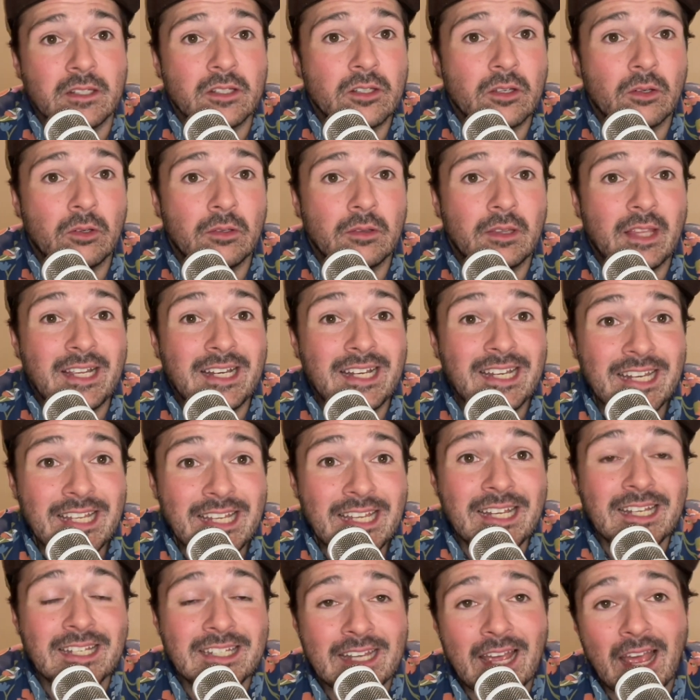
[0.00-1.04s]
So they
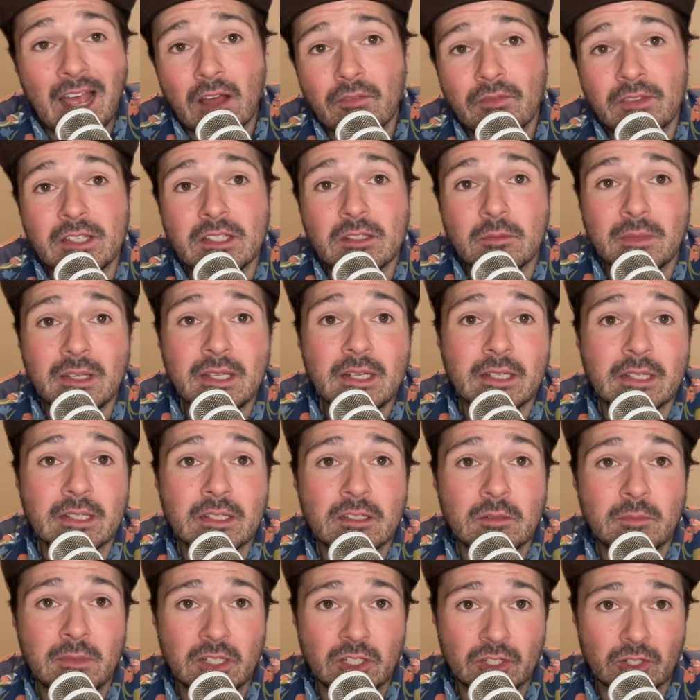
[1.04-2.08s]
need to have these meetings
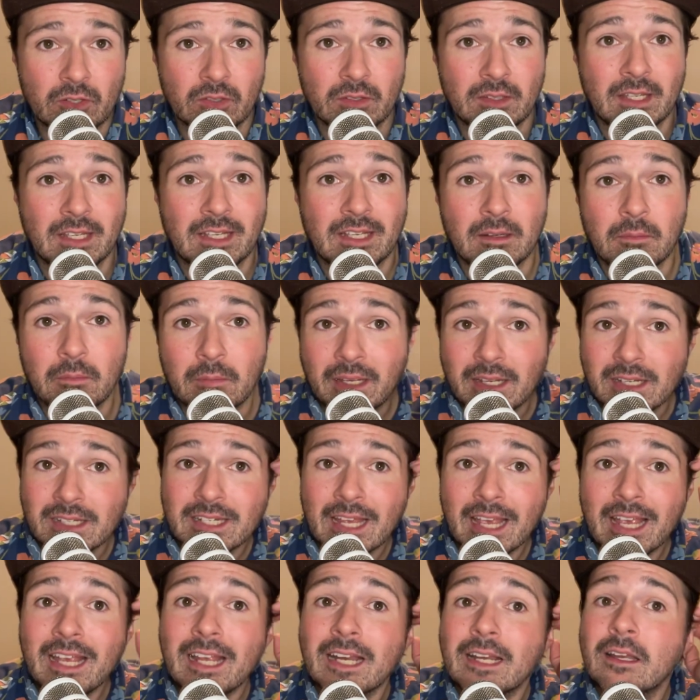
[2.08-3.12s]
to make sure that they can
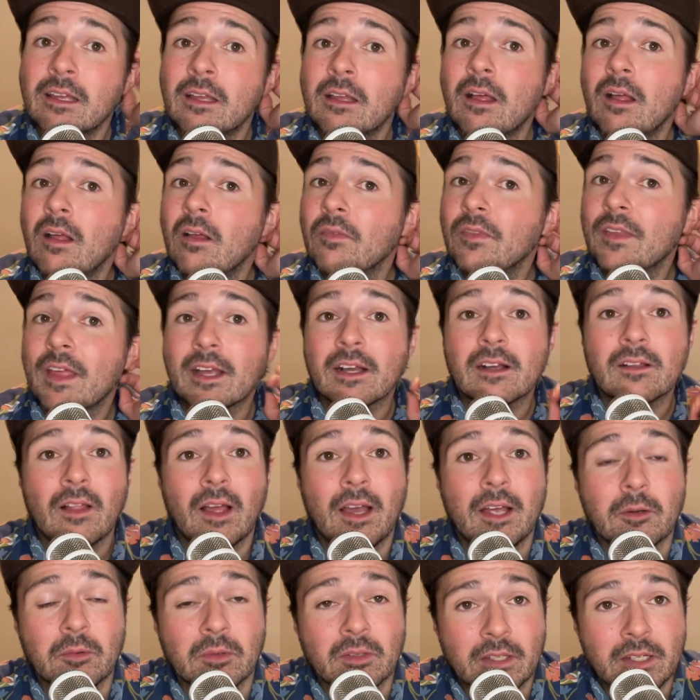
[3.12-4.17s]
maintain that
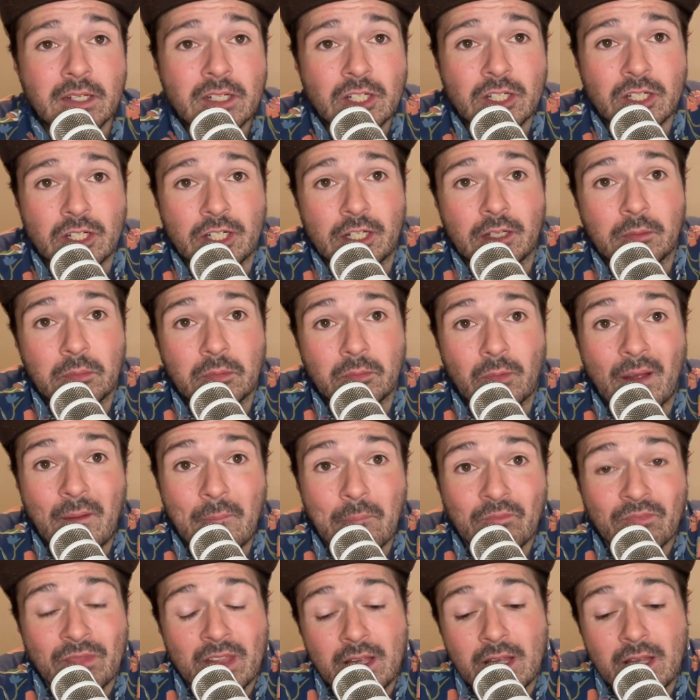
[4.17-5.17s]
client relationship, right?